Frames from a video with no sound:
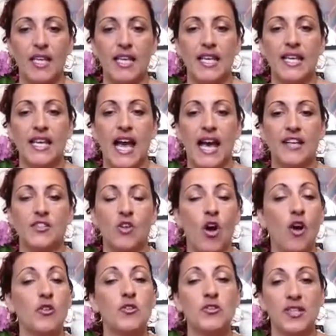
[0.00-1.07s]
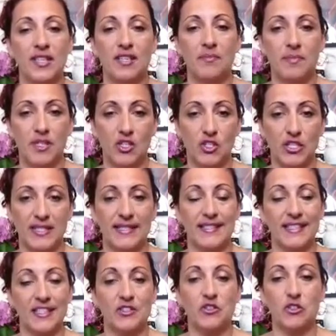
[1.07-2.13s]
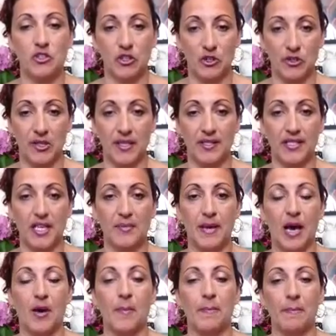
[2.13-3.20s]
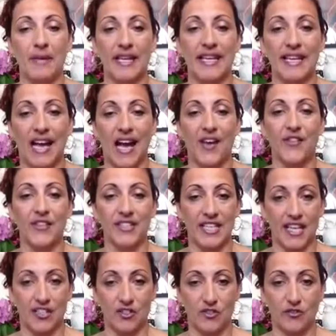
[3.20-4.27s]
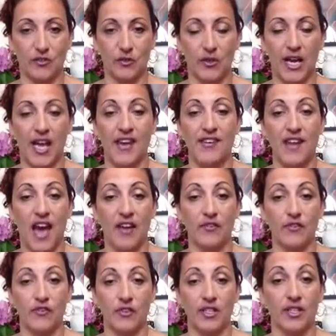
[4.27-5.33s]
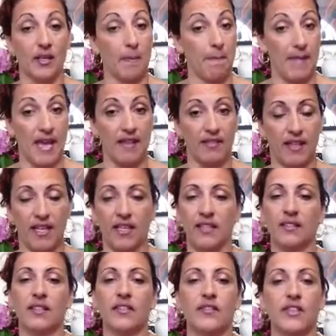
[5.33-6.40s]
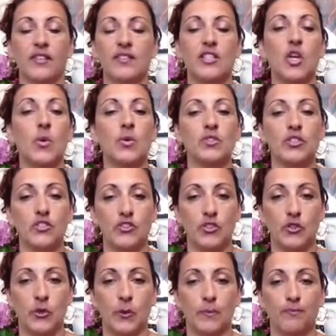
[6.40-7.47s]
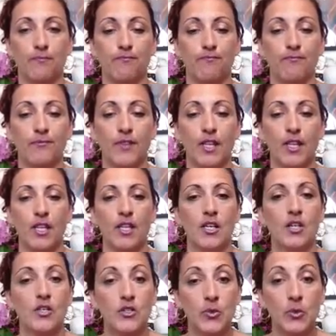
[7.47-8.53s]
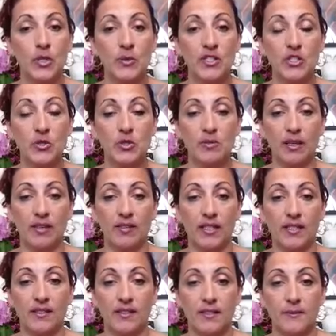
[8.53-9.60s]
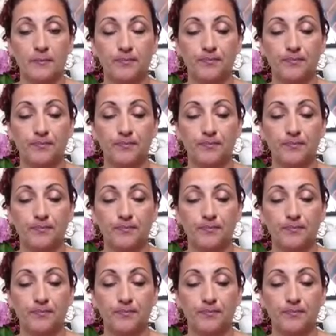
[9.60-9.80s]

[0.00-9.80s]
he has all those inhibitions and insecurities about being on the dance floor and not feeling manly if he doesn't know what to do. So what do we do about this?